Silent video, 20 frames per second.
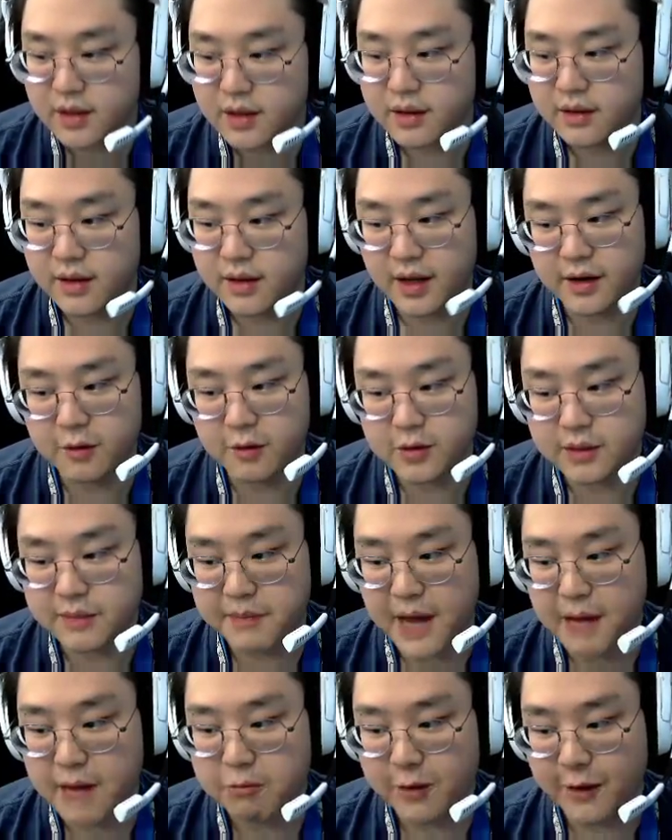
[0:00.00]
then it was a
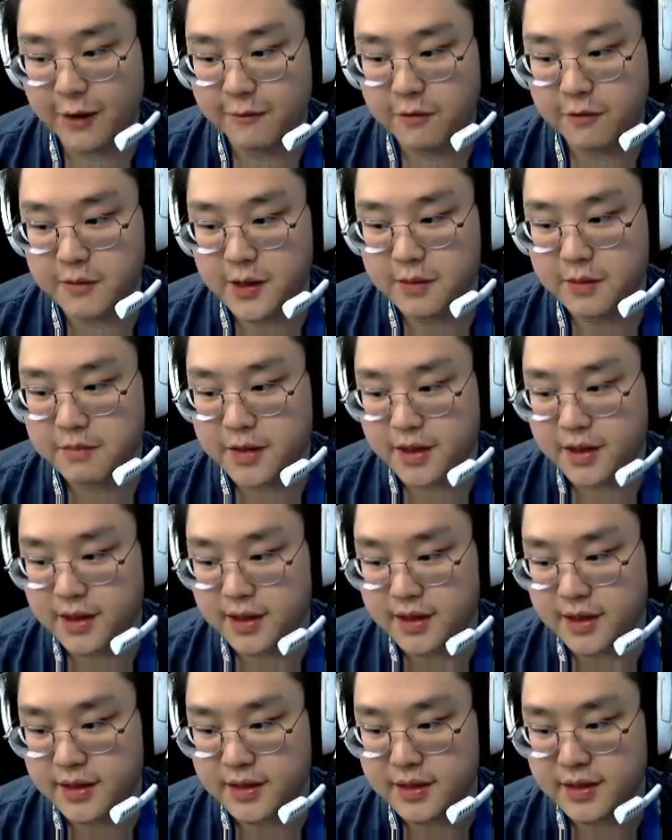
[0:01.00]
bad play for me,
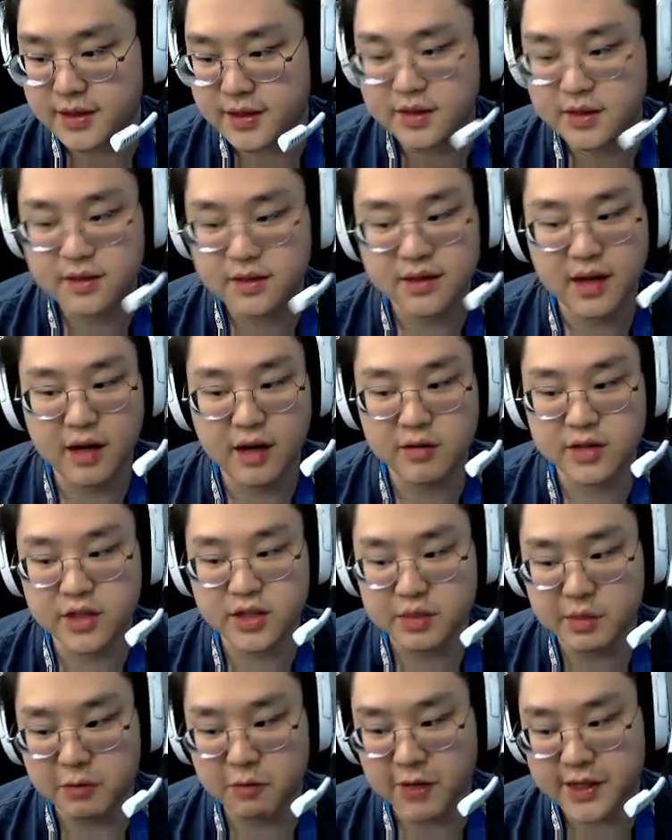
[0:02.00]
because I would
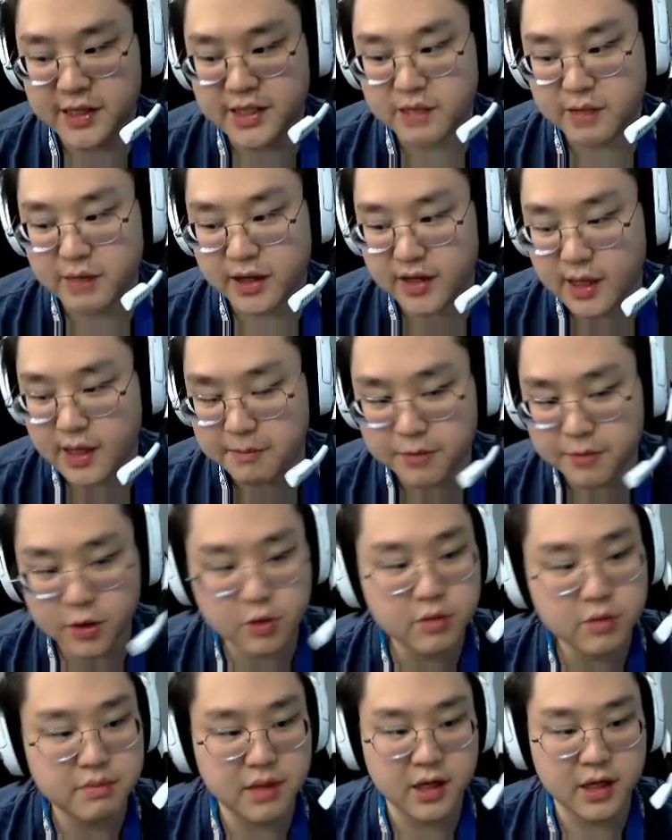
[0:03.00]
just be wasting my
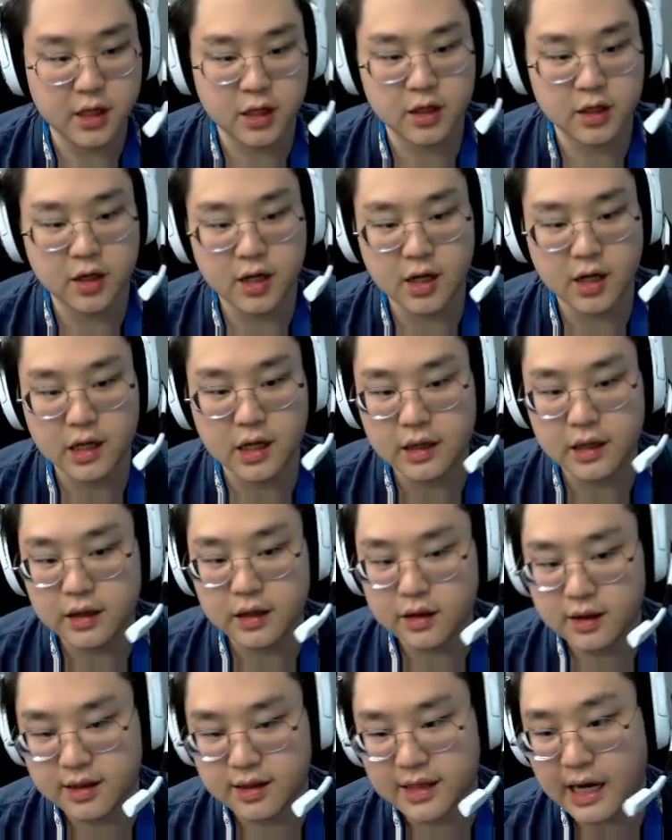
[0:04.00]
tempo, meaning
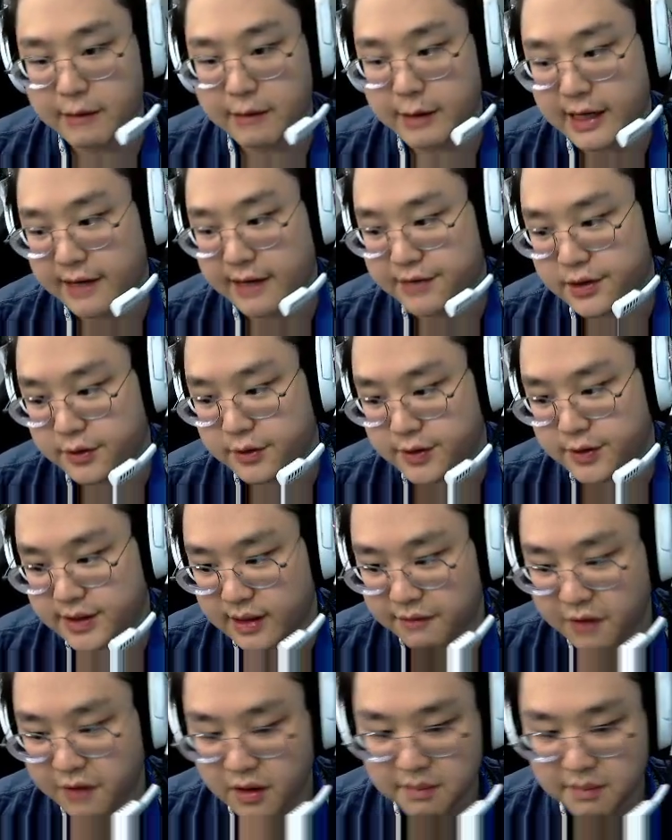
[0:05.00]
time I have to do
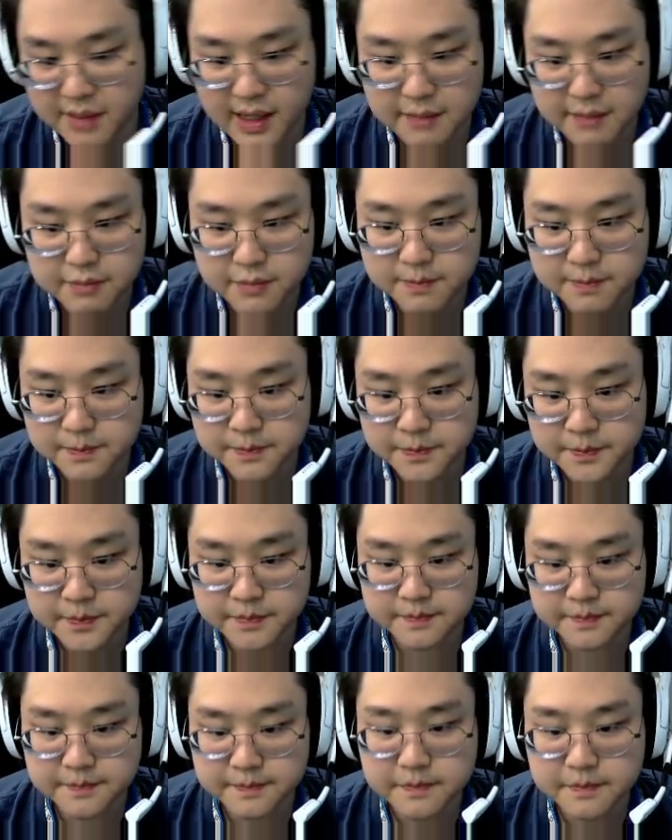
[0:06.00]
stuff on the map,
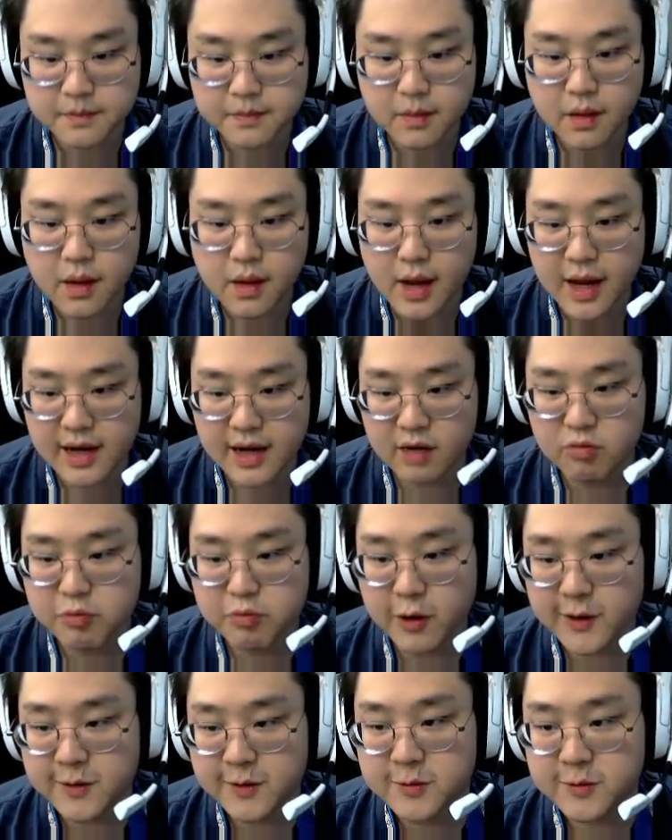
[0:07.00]
and I would
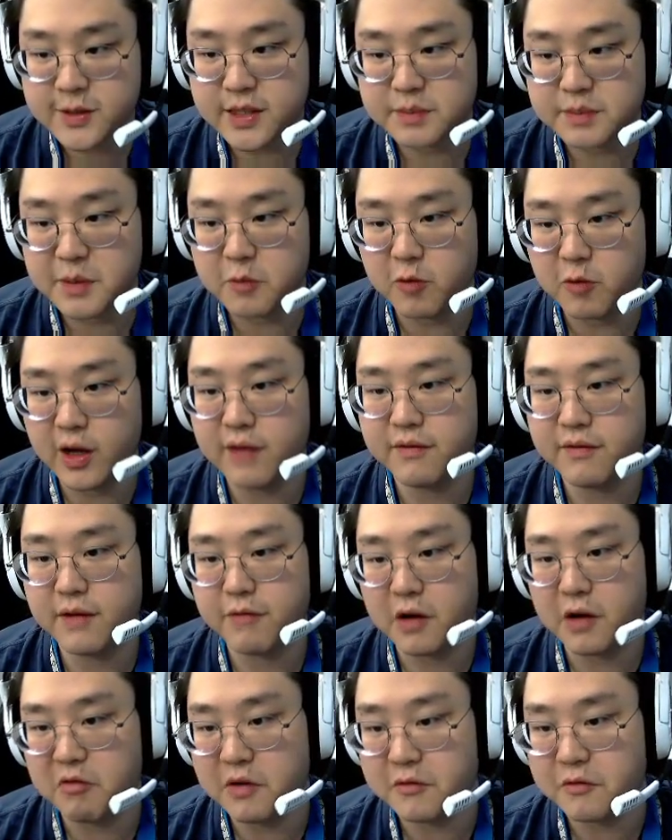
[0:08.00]
probably lose this mid wave if
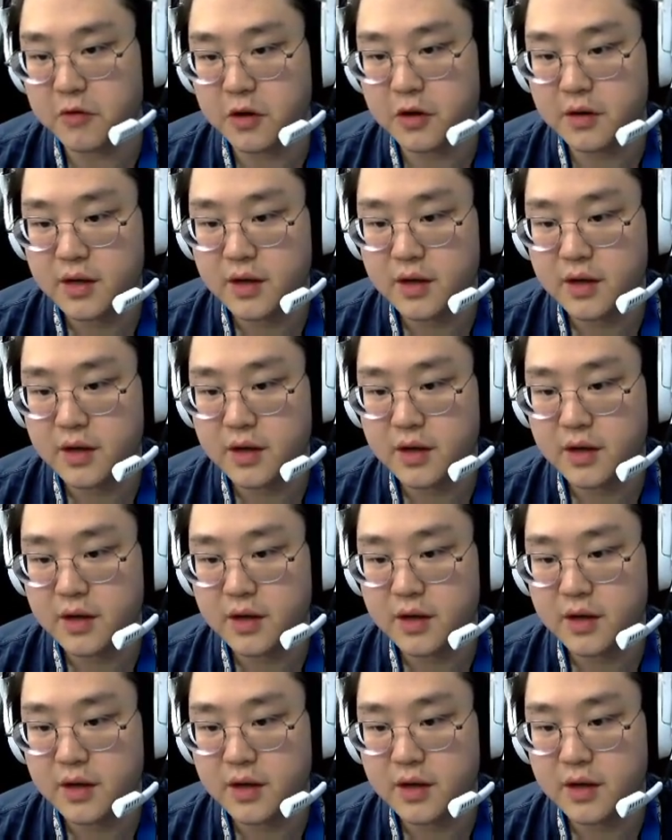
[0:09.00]
I went for it.